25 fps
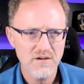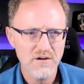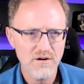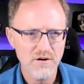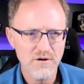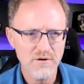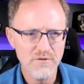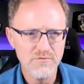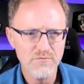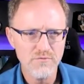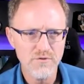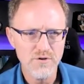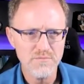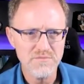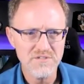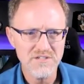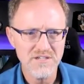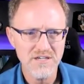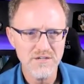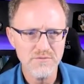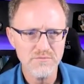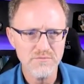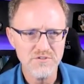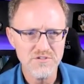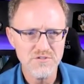Earthworms
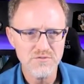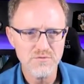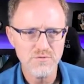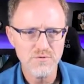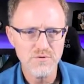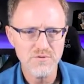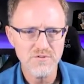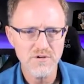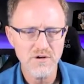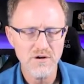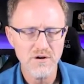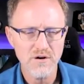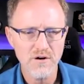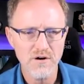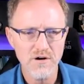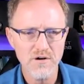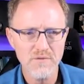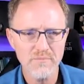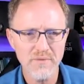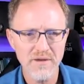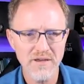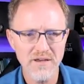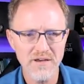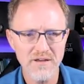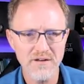can restore the
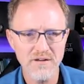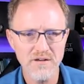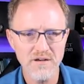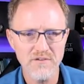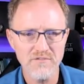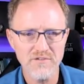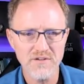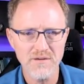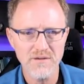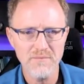hard pan of